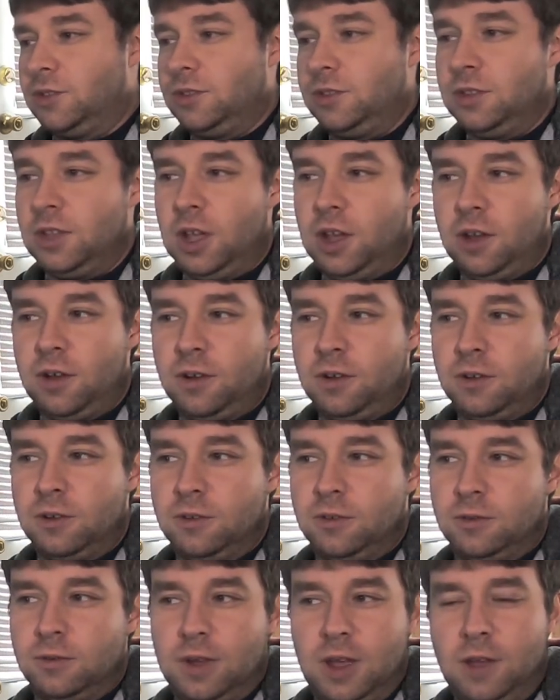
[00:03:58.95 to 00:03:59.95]

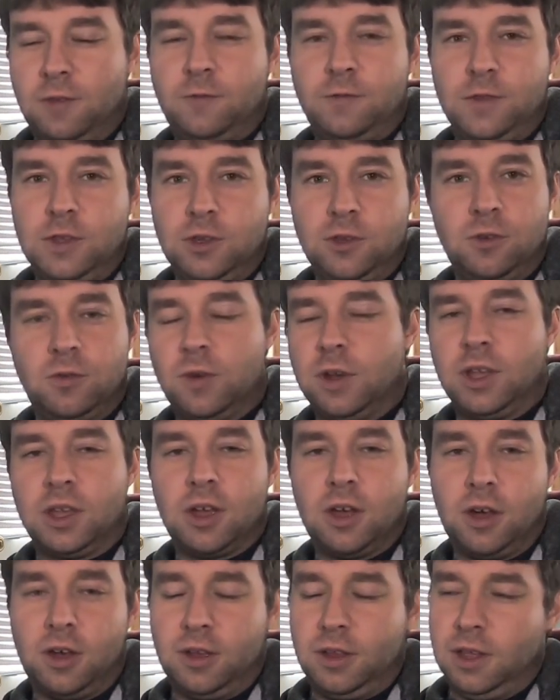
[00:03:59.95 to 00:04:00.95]
"No, F you," and
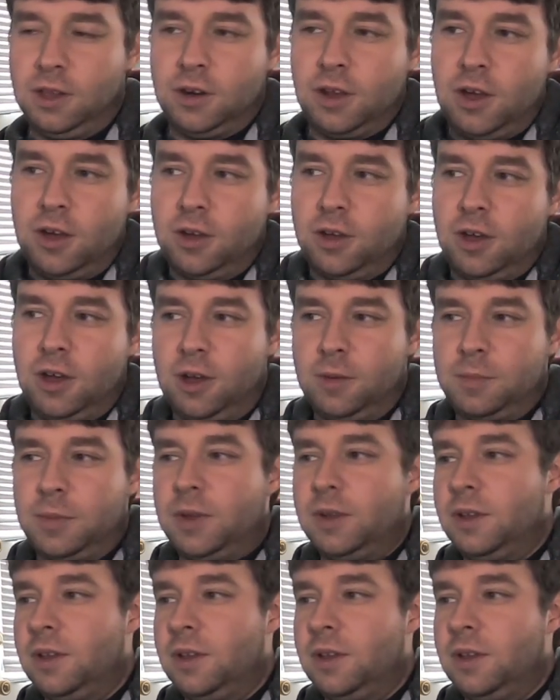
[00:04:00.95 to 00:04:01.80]
hung up.